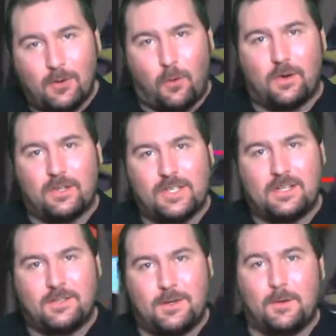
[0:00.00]
of quarters
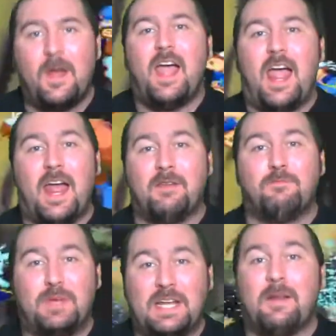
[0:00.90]
into
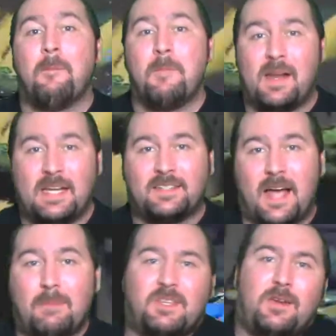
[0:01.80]
and beat many times.